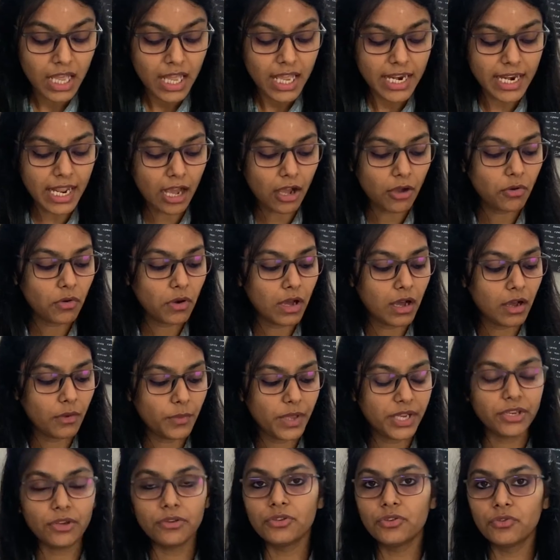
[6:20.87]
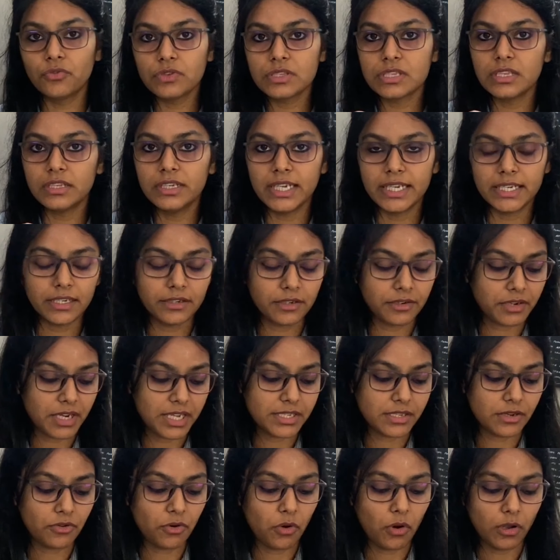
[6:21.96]
Now, when you use the kneaded
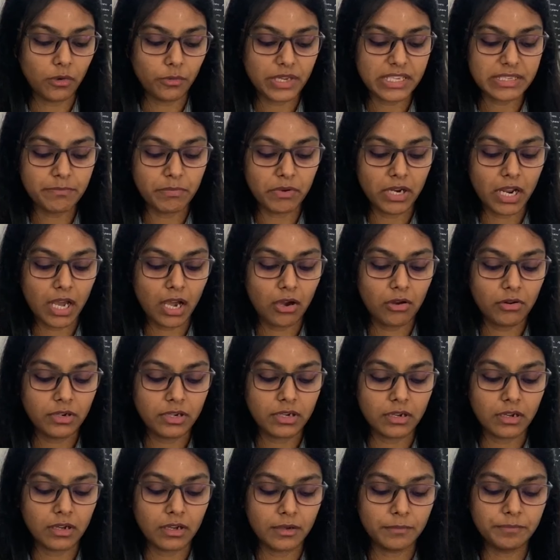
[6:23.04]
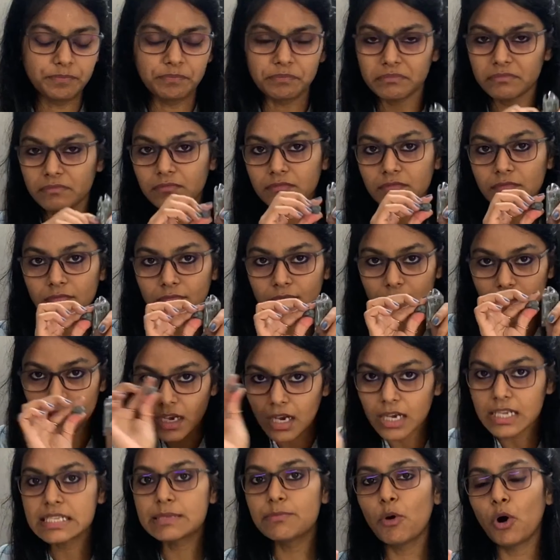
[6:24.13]
eraser, always pull out
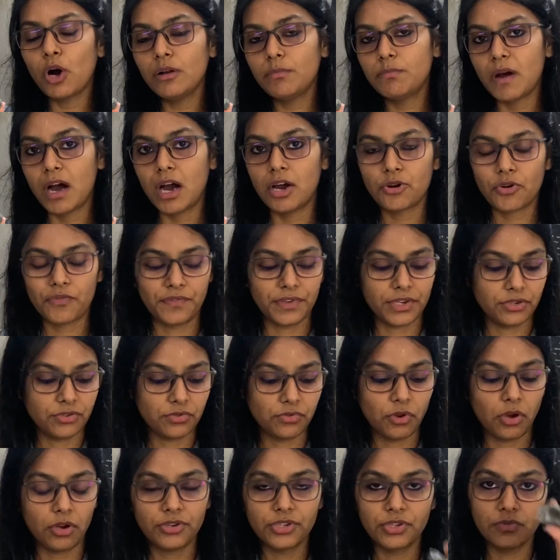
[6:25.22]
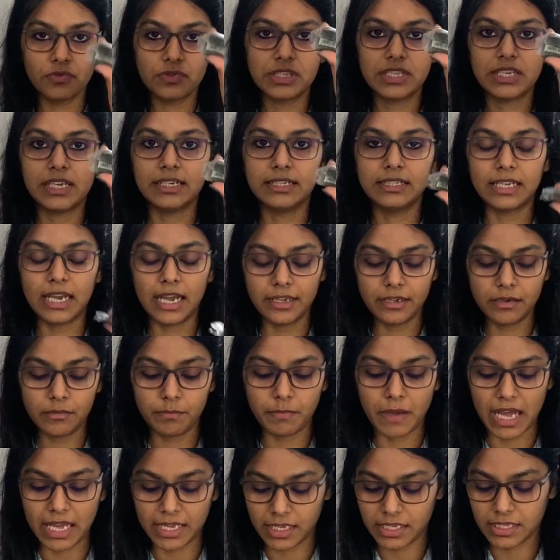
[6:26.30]
a small part of it. Do not use the entire
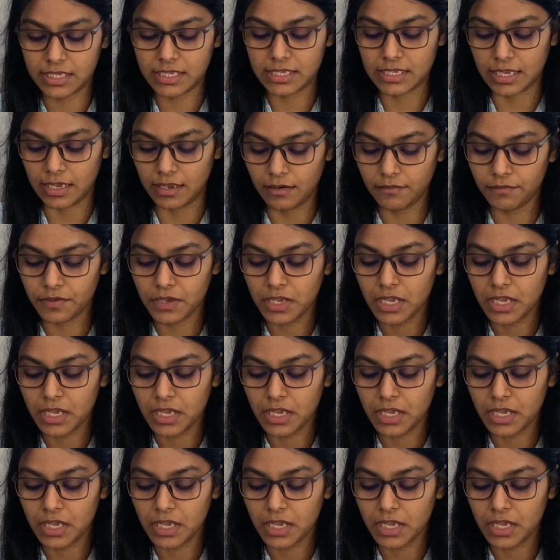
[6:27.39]
pack itself.